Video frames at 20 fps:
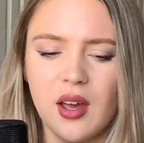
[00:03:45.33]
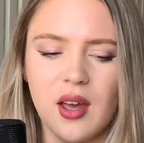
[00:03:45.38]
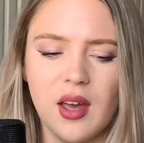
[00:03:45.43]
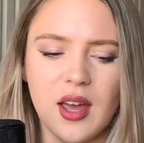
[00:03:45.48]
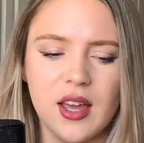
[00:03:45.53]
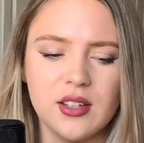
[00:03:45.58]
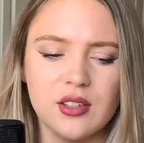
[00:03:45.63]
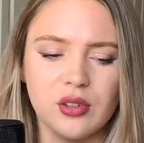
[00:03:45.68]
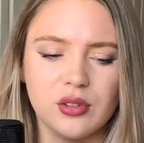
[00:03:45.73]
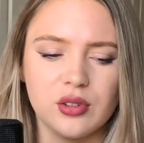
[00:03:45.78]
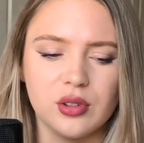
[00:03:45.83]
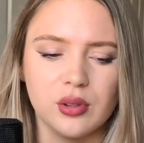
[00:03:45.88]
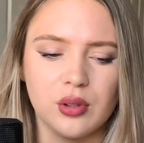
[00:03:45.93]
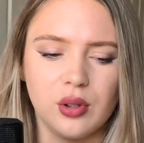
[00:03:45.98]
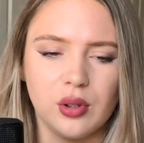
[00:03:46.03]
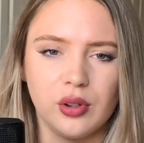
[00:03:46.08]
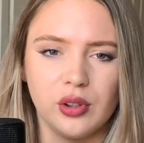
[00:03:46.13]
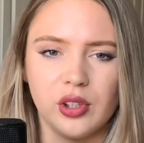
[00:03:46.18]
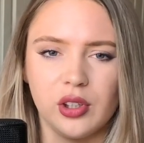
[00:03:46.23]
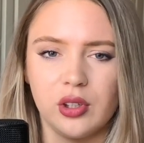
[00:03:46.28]
It's also
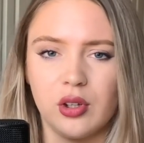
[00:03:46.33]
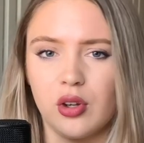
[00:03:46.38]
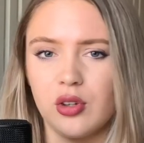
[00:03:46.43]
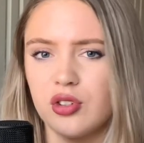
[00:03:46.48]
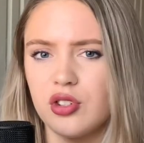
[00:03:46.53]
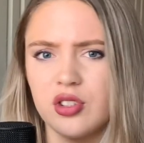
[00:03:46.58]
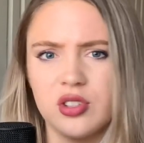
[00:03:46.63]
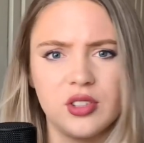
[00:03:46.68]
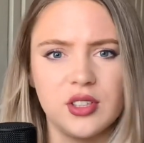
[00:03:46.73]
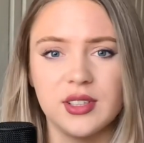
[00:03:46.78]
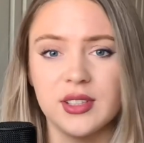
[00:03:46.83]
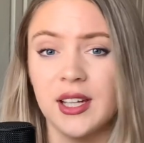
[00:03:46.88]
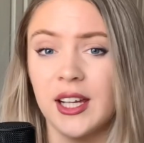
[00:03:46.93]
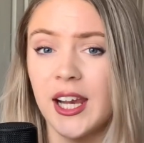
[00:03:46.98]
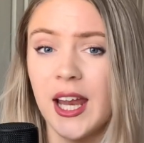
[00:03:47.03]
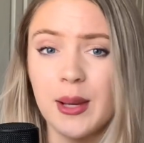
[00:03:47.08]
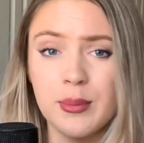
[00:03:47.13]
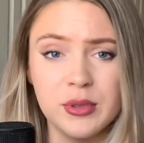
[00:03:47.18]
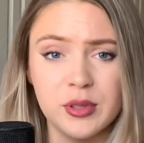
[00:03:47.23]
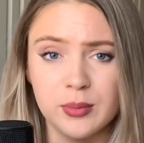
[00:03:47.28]
called a consciousness
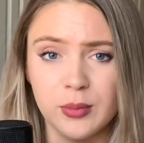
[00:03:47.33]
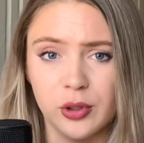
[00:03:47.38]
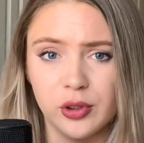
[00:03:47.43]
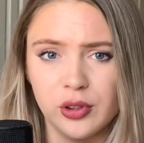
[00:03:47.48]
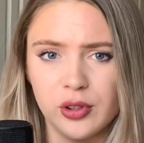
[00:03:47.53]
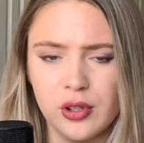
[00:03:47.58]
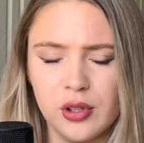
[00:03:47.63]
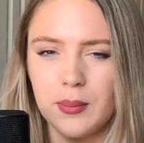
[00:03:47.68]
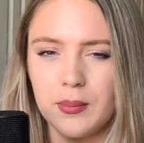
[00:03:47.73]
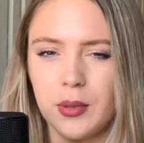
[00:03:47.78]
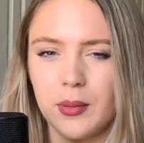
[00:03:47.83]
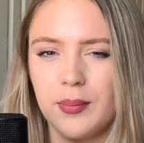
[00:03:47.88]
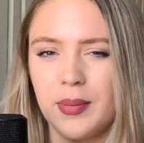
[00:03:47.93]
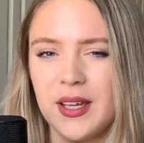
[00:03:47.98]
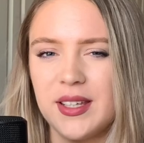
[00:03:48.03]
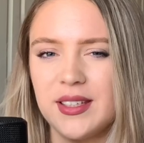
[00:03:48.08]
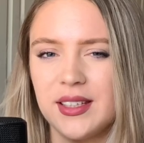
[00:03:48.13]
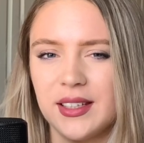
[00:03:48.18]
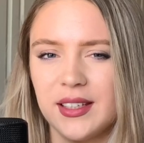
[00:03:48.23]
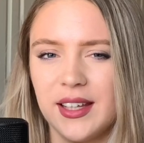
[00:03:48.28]
collapse model, but
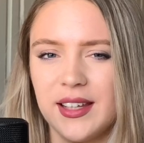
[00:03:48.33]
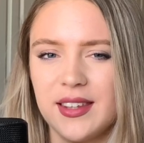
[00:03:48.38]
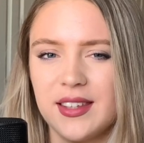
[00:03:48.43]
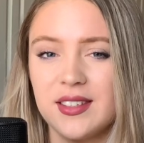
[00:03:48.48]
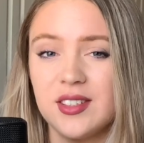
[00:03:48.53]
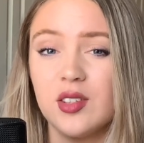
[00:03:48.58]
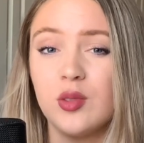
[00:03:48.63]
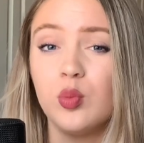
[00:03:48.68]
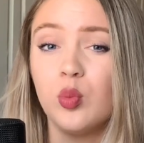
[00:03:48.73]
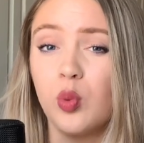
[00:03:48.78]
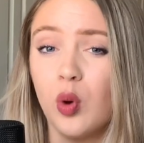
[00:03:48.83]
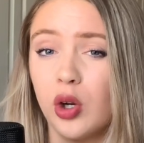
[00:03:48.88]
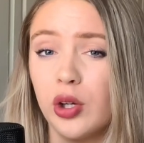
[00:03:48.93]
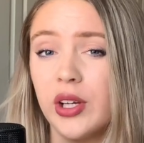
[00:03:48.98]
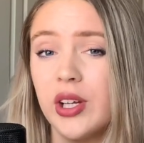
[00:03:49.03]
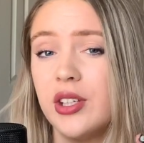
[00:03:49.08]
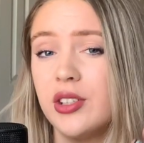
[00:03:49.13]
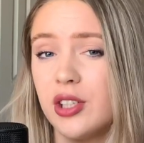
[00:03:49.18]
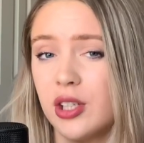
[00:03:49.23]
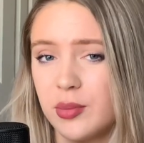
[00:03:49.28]
basically this is one
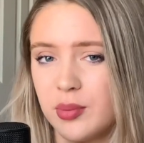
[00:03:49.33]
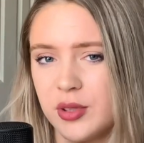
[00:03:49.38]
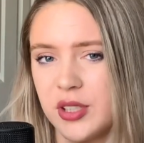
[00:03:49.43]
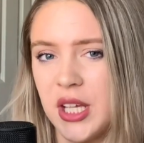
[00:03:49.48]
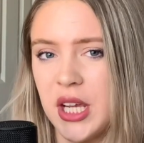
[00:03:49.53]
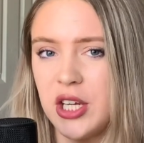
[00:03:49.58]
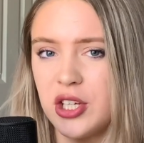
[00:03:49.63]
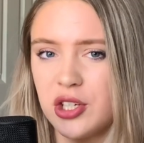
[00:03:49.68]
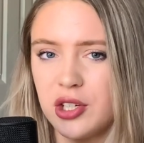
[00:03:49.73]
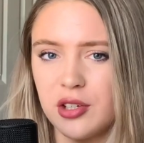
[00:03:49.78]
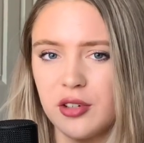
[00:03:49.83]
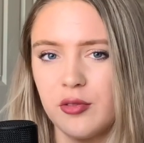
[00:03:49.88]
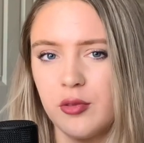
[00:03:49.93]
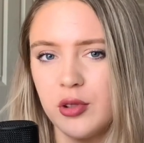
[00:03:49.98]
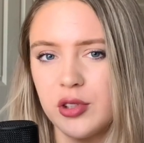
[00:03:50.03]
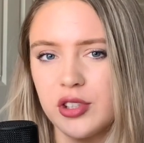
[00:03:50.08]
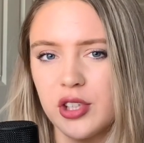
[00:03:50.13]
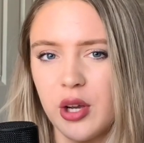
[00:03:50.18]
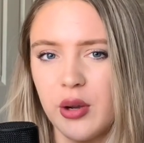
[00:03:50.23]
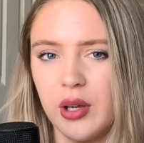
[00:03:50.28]
interpretation of
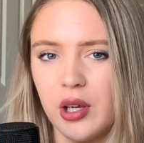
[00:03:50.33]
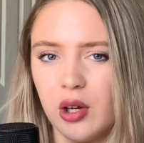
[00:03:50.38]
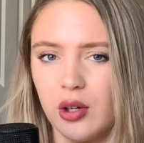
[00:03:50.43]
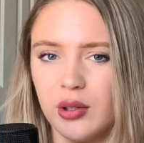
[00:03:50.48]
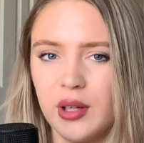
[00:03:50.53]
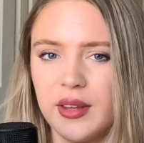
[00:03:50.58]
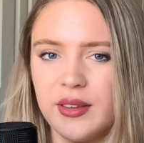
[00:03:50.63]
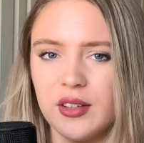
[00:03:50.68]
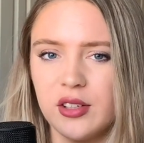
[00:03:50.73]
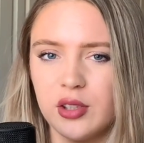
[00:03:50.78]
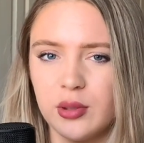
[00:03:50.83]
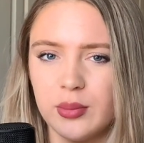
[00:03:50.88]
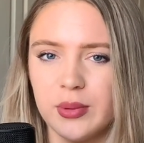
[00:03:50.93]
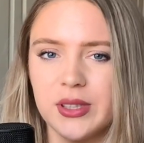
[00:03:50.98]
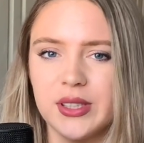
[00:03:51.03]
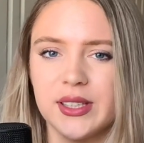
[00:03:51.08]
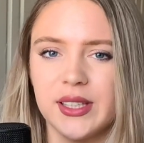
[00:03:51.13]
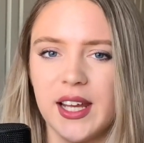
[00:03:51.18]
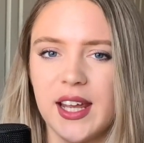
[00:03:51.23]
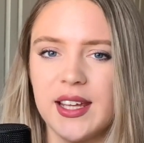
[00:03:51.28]
what's going on in the double
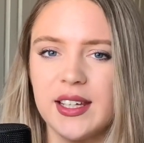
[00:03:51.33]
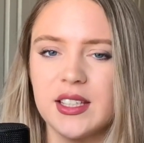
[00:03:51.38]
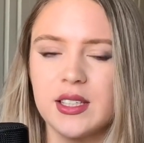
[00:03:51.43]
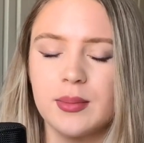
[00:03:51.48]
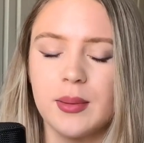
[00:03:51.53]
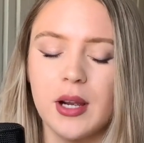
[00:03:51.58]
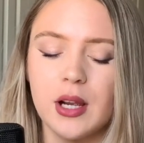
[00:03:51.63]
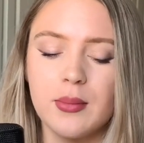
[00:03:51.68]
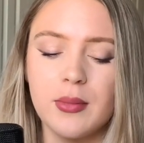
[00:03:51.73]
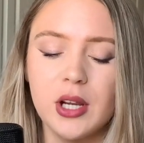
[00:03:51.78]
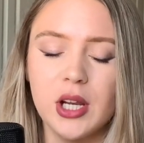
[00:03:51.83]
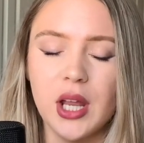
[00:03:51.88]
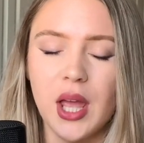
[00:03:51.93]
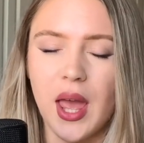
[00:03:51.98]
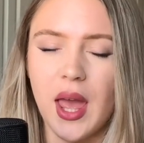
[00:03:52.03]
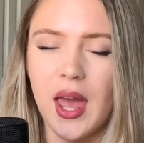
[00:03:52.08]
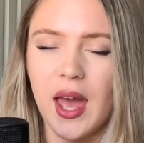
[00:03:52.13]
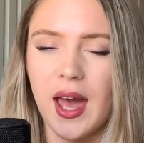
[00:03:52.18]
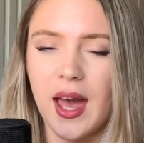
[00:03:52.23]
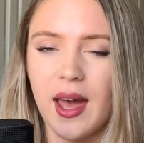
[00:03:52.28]
slit experiment,
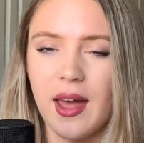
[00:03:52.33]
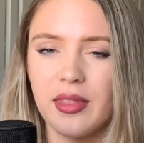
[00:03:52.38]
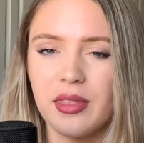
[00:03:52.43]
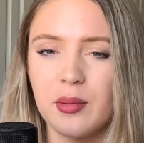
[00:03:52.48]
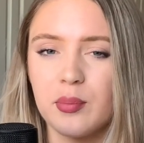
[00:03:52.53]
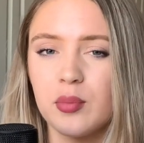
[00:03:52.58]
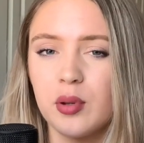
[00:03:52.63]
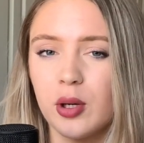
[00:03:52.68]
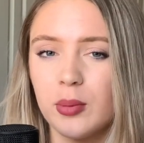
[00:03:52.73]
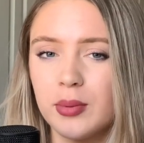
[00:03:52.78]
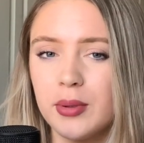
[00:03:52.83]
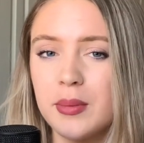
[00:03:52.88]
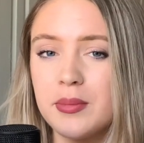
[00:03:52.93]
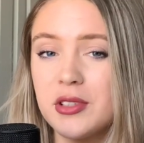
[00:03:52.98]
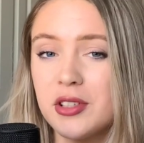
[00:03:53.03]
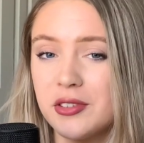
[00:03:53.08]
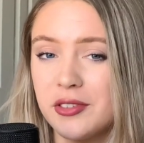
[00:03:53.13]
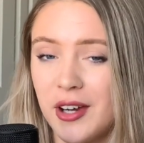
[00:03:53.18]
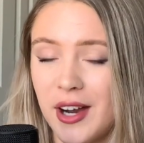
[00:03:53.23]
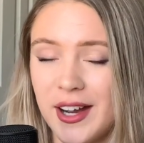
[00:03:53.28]
and the problems
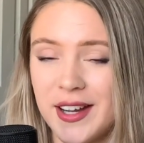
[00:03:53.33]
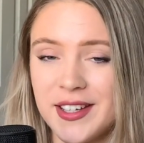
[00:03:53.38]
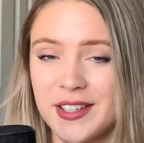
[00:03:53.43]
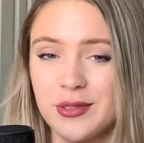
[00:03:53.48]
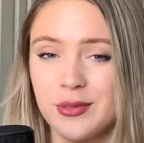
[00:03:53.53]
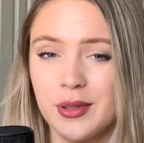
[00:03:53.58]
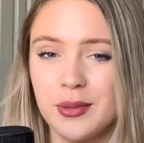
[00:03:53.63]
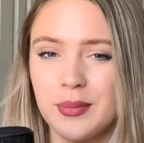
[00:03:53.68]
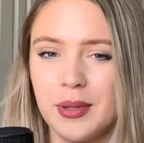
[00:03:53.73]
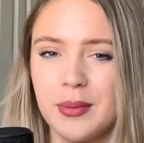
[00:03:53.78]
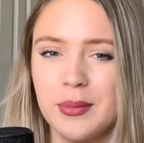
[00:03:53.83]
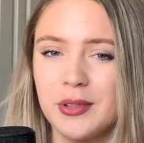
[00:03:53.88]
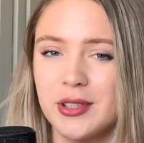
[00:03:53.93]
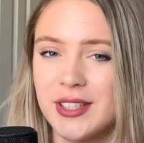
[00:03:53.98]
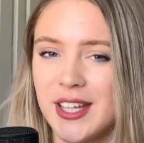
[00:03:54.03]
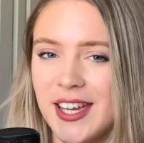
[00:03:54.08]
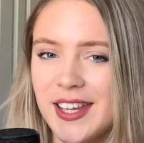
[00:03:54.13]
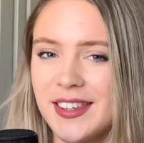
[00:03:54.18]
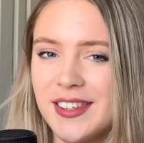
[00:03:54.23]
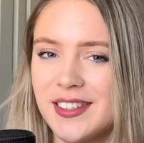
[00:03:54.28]
arise when people
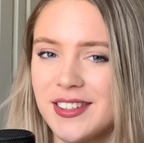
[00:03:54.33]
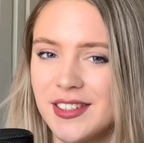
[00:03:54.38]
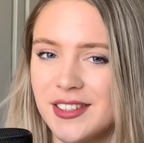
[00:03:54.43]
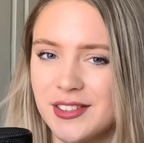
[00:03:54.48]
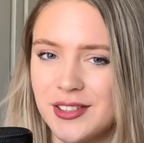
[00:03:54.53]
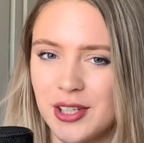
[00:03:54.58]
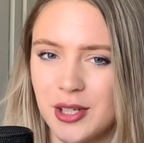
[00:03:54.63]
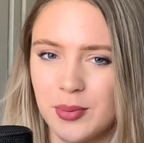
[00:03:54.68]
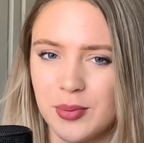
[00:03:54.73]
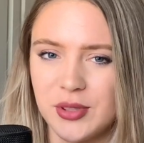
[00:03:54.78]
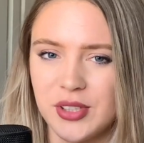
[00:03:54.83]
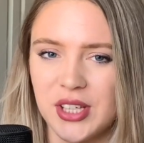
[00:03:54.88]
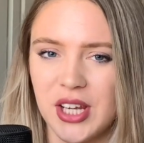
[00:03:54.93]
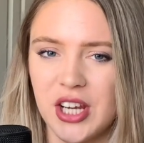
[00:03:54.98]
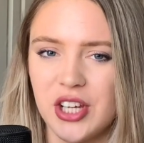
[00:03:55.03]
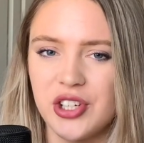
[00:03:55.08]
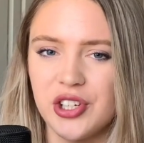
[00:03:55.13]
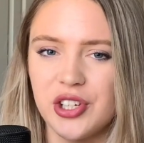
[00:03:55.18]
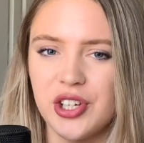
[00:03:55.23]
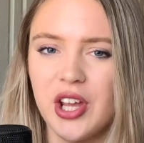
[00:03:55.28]
take this
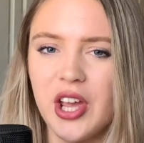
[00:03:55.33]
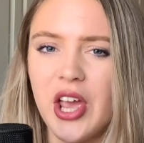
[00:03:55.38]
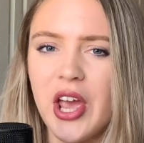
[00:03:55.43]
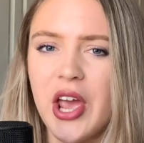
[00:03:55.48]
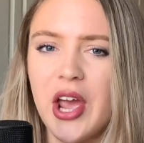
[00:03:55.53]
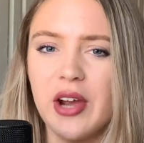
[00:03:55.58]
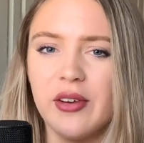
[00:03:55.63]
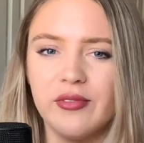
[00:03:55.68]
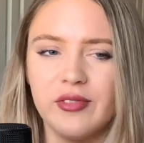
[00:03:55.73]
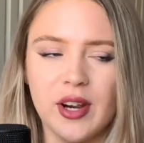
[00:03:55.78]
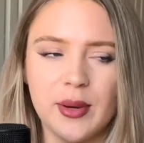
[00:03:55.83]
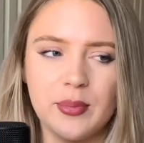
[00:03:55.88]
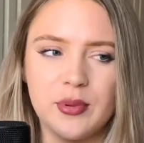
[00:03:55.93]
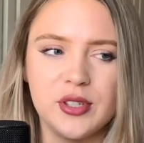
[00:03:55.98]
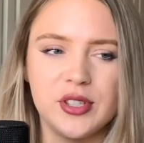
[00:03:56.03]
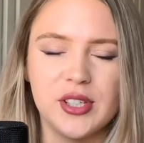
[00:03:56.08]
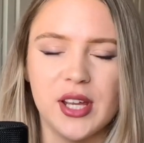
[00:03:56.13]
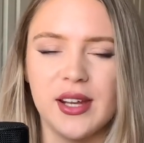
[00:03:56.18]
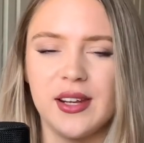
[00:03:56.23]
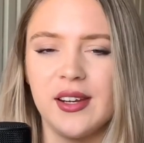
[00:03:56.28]
interpretation and
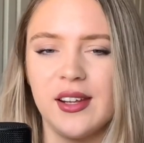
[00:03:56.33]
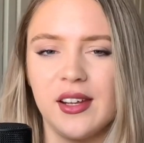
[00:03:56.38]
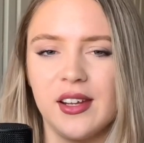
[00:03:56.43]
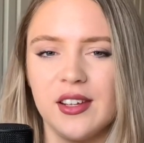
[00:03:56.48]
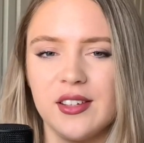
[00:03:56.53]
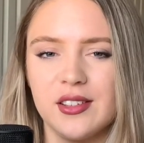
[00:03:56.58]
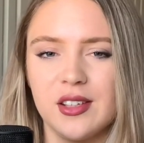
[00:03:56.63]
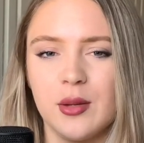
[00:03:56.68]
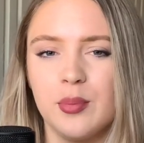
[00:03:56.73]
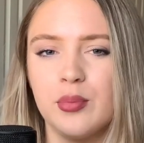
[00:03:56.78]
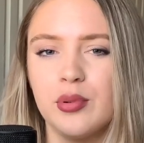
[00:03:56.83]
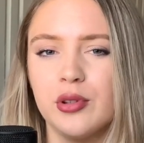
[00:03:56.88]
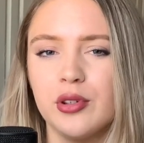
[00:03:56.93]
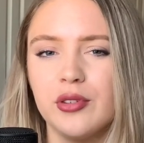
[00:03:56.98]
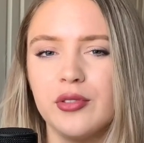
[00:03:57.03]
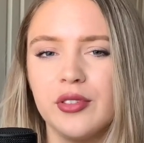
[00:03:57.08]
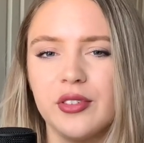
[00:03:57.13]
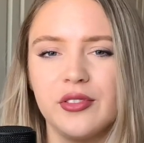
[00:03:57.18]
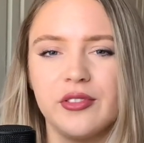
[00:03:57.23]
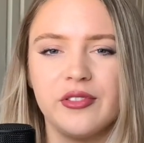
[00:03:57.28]
represent it as a
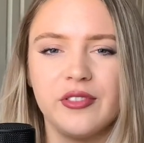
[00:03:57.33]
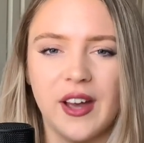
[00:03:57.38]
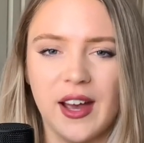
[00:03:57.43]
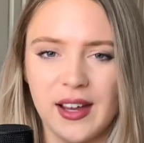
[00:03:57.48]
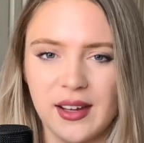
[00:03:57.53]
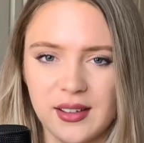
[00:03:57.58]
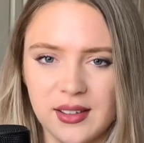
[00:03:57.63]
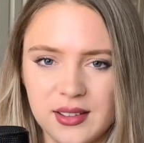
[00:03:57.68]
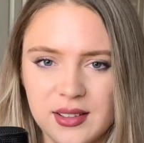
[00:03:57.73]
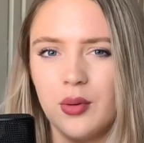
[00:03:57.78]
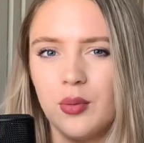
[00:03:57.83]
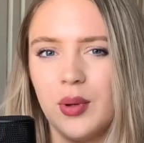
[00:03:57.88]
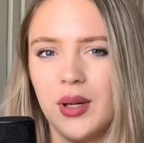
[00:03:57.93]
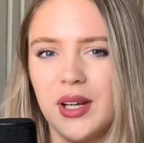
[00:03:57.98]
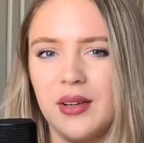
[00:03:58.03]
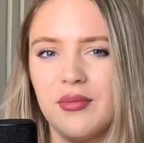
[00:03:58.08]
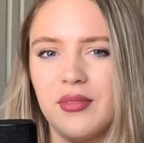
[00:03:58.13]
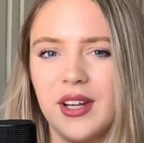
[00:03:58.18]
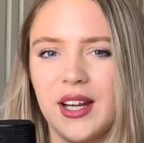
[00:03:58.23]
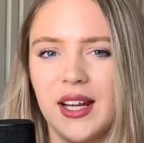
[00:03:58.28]
proven fact, when
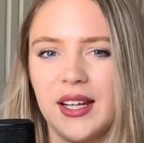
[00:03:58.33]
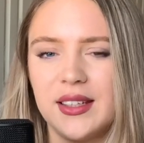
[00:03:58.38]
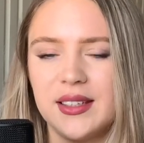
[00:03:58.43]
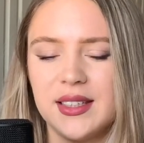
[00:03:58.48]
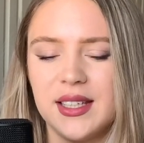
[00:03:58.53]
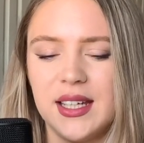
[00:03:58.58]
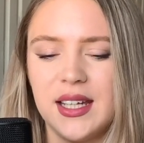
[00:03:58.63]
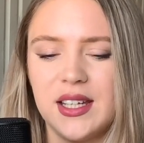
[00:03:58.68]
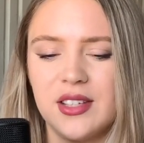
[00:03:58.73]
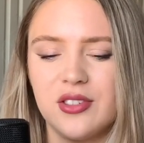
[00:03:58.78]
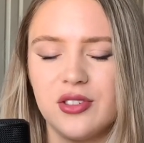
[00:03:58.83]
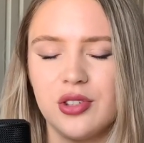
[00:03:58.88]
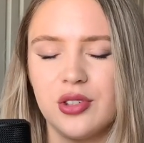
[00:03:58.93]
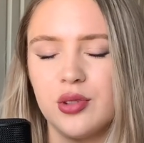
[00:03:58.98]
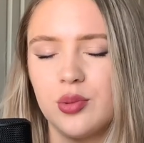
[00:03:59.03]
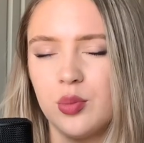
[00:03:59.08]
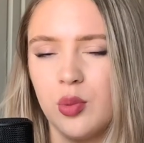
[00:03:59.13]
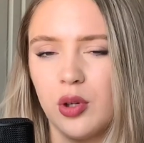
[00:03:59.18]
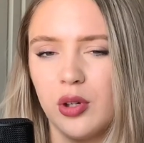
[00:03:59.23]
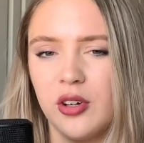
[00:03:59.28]
in reality it's
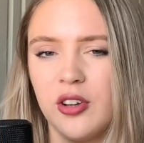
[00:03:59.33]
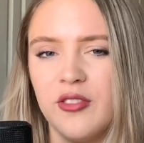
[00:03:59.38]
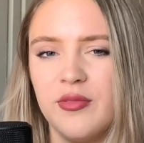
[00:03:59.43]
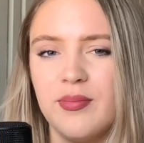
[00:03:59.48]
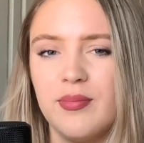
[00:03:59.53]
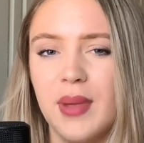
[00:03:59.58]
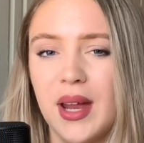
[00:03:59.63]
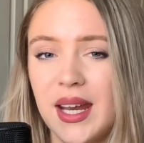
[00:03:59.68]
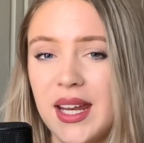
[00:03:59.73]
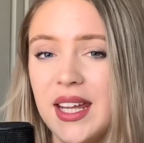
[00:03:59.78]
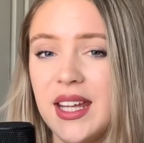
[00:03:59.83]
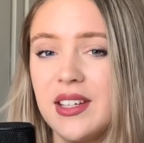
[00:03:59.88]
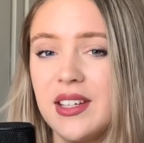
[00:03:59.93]
just one of many